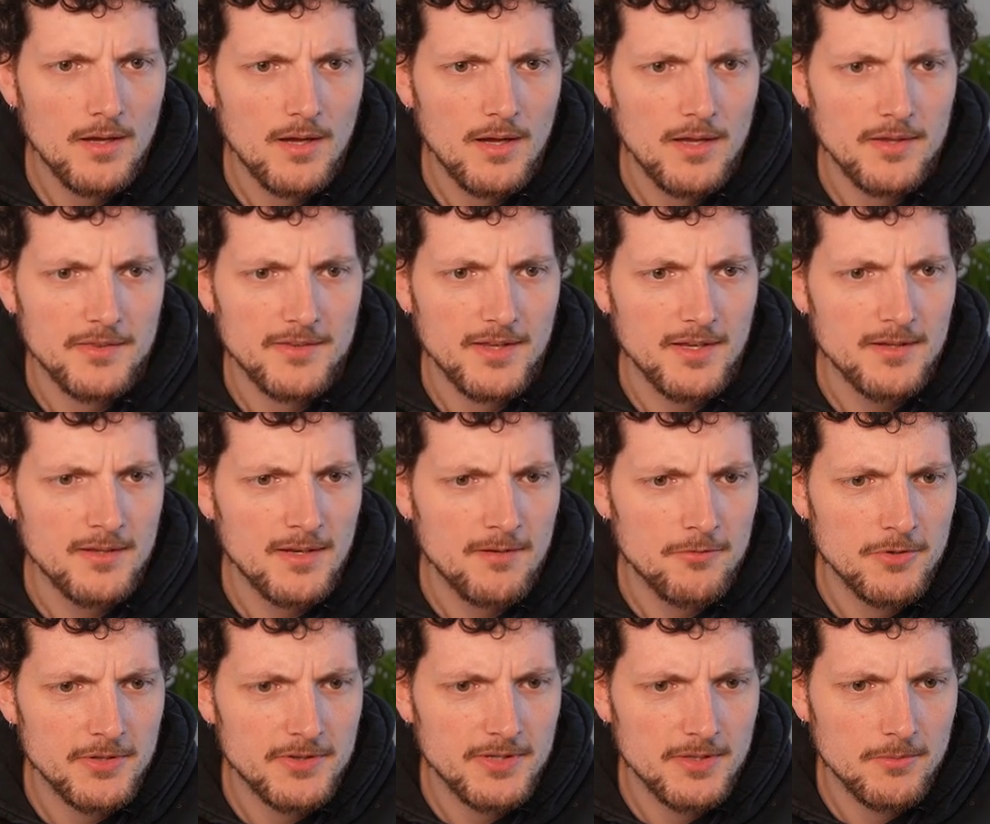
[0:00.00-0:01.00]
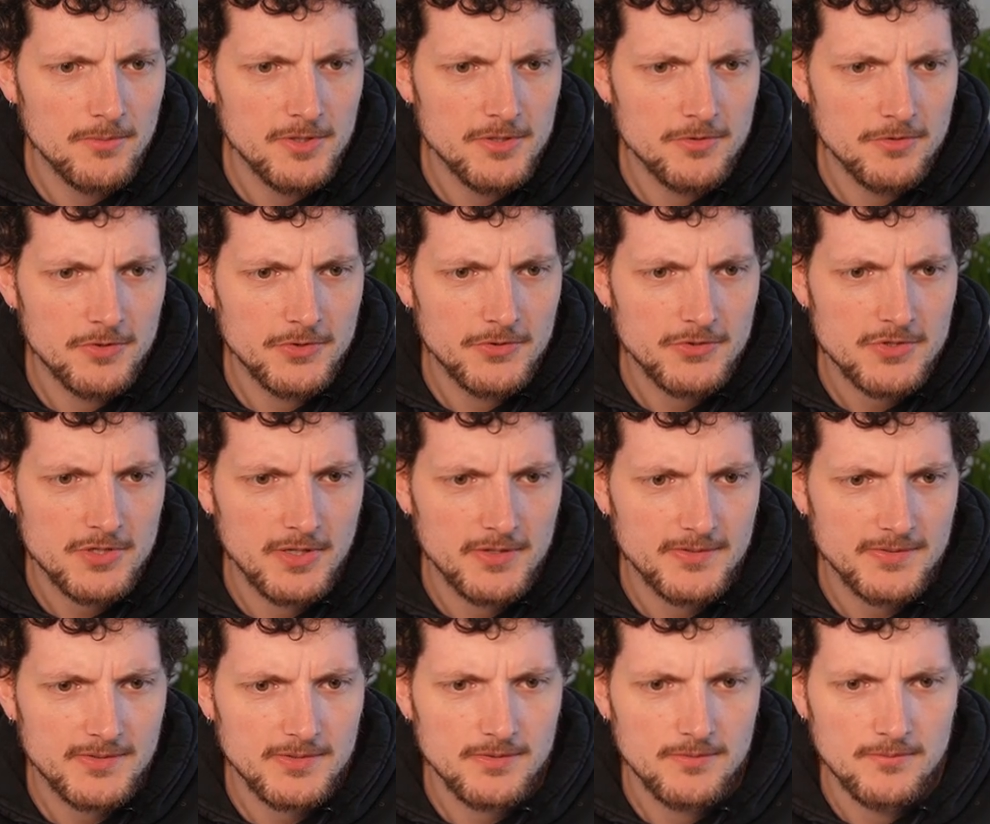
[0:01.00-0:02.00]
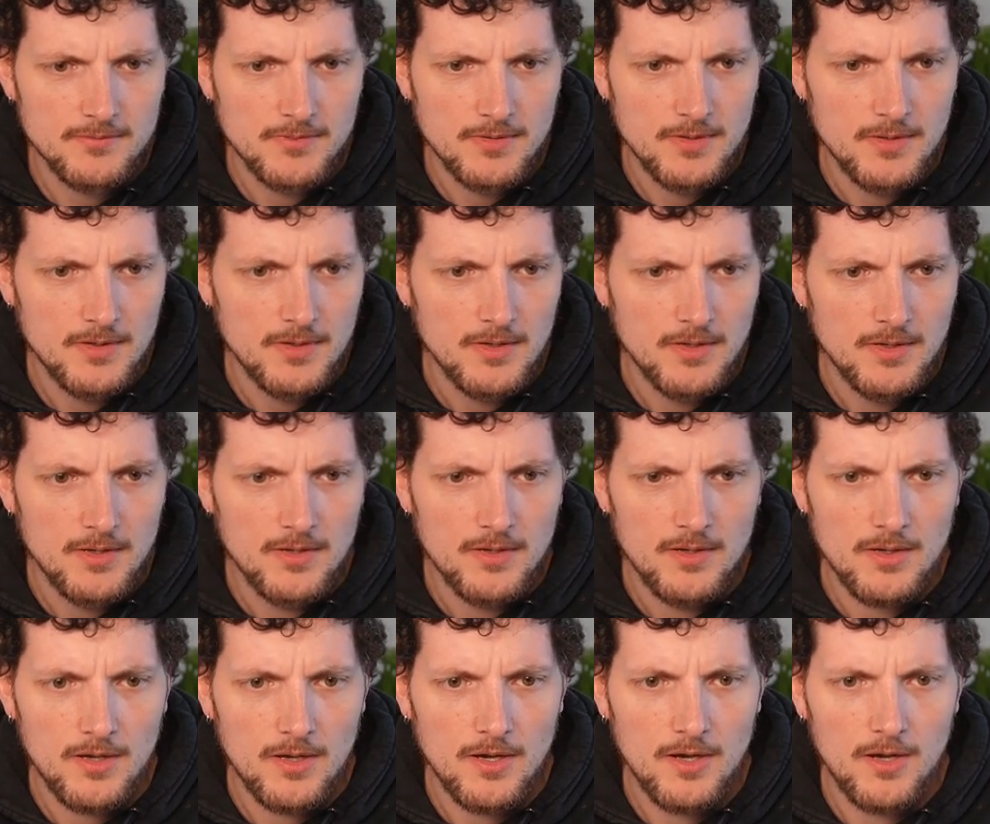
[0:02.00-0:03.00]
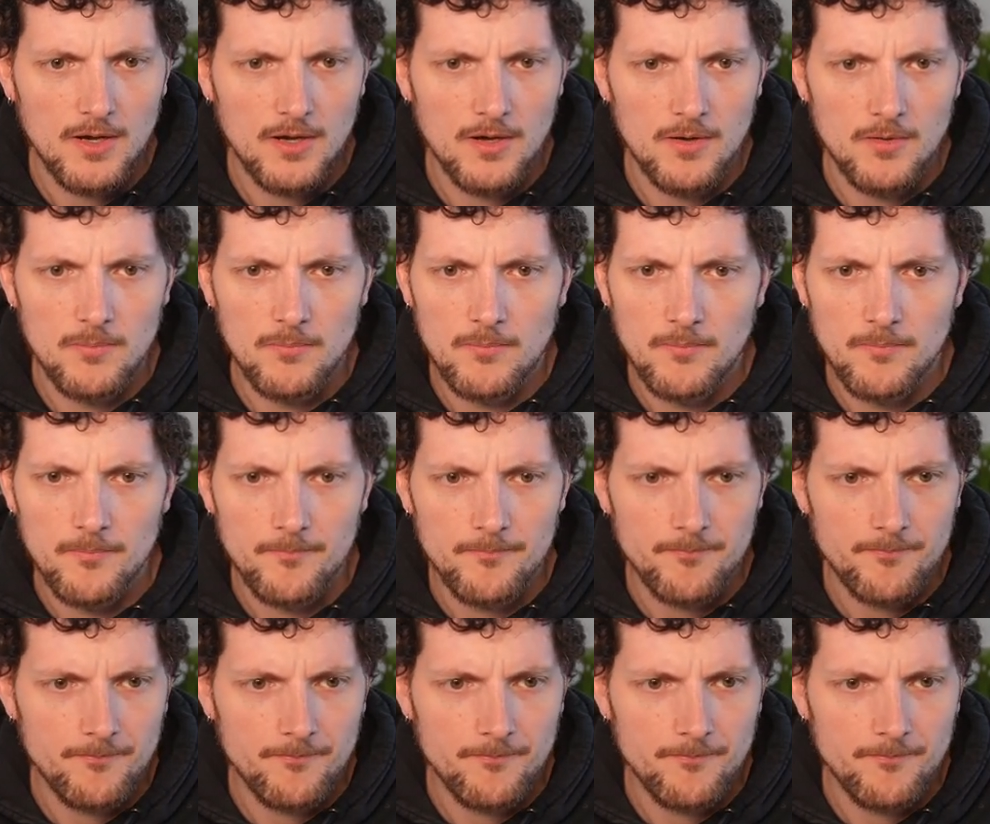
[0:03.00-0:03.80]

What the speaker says: And then everything we do is just here